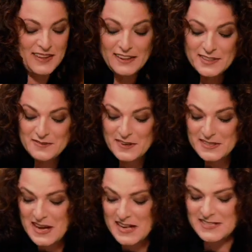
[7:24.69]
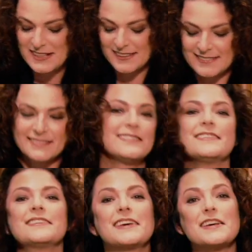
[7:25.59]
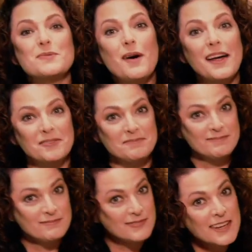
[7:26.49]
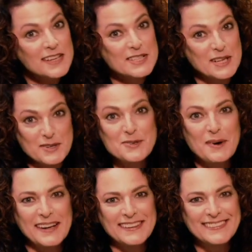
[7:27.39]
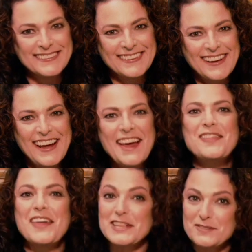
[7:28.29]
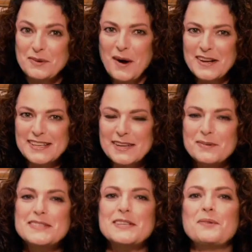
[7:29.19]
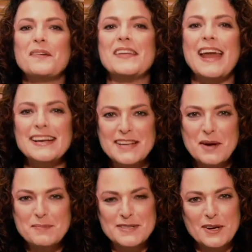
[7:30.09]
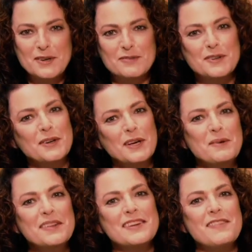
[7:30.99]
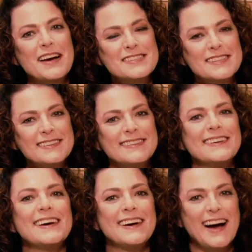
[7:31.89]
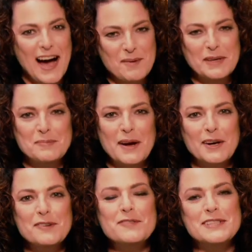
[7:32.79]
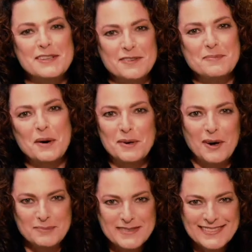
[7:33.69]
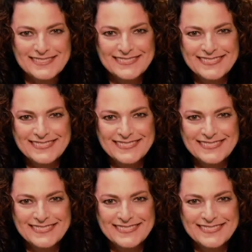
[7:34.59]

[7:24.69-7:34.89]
That looks fantastic. Guess what? Dinner's ready. Thanks for watching. We'll see you on the next episode of Cooking with Convection. I'm Lynn Becker for Tiffin Motorhomes.